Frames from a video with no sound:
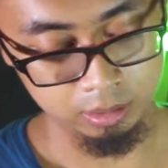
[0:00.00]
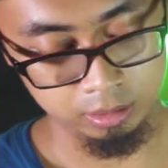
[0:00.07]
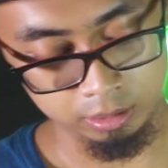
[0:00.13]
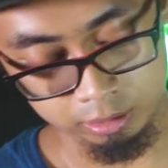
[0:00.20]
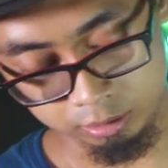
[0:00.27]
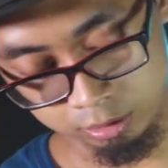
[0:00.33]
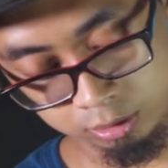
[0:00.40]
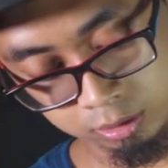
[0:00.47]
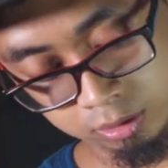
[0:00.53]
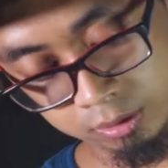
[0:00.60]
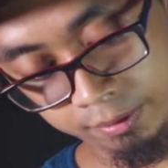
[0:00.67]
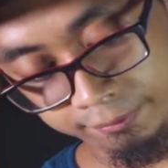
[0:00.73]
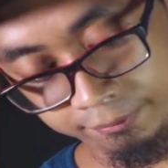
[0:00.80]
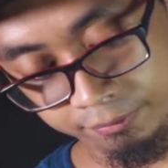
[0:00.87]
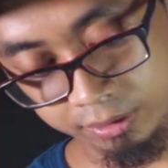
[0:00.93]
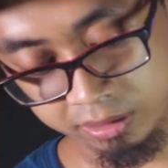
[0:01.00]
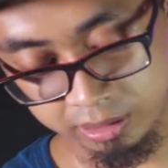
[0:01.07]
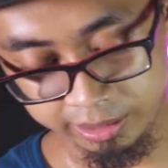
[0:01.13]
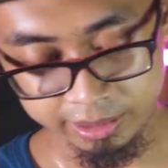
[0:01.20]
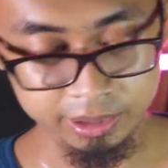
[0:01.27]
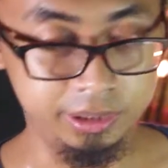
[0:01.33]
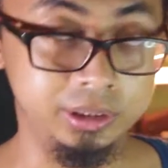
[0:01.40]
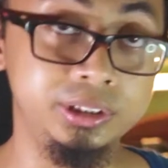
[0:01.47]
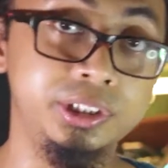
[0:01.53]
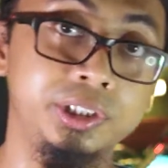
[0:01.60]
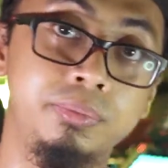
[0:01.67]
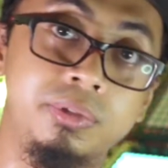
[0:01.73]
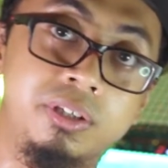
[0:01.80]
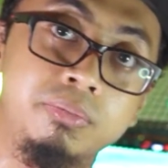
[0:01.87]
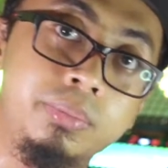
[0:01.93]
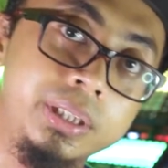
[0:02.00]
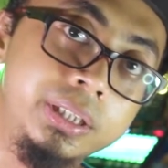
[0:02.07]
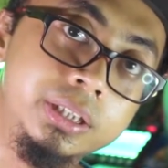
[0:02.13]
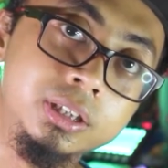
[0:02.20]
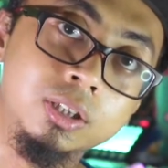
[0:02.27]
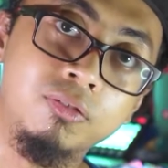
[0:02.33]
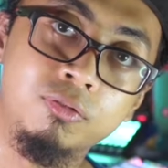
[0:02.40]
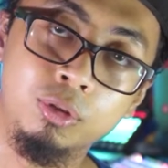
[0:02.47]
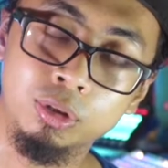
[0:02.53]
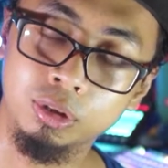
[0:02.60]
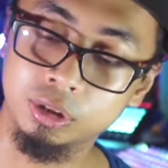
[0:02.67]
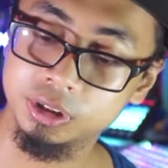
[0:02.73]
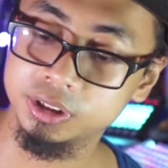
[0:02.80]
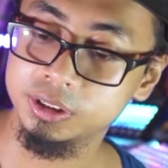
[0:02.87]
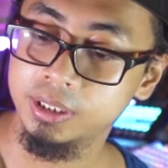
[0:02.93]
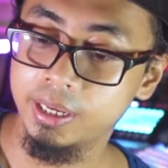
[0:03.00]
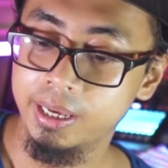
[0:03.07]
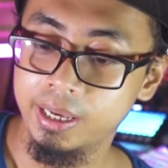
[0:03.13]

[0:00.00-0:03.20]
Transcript: So firstly, the grip is bigger, of course,